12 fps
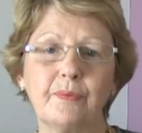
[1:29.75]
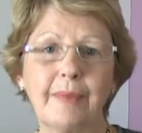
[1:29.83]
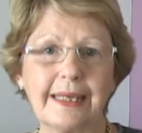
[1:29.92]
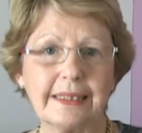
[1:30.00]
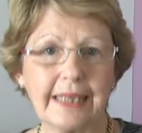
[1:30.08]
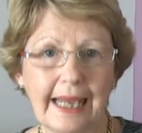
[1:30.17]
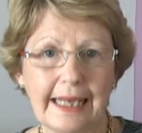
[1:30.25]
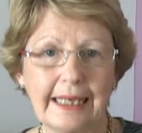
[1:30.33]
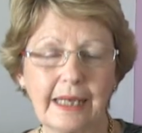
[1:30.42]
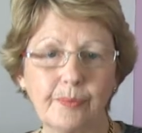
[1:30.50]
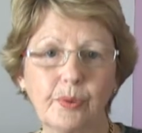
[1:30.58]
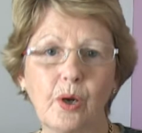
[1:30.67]

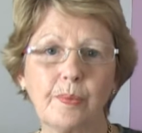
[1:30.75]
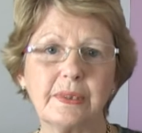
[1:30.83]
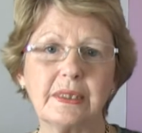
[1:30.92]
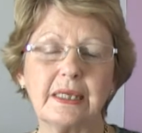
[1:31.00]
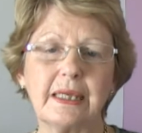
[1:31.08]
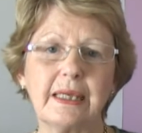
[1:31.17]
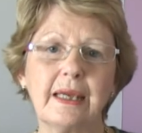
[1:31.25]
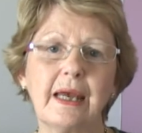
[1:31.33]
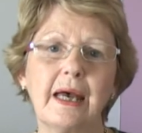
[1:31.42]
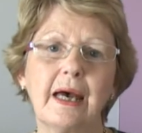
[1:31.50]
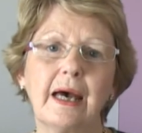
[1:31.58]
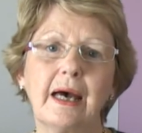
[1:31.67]
maintaining a property,
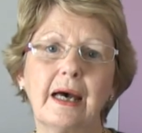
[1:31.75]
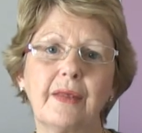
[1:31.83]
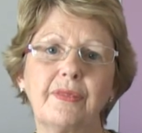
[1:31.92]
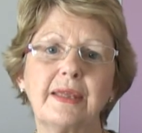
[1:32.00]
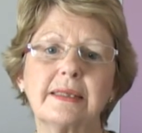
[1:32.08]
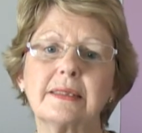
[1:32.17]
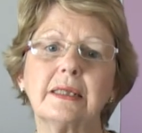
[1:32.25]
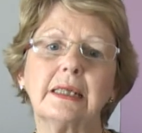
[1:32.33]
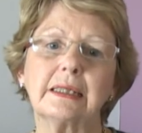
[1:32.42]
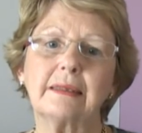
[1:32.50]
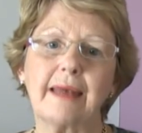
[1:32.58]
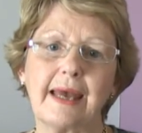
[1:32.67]
things
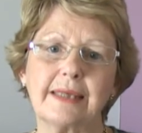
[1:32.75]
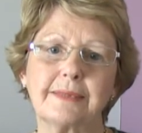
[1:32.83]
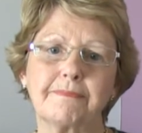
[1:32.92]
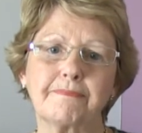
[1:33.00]
like that.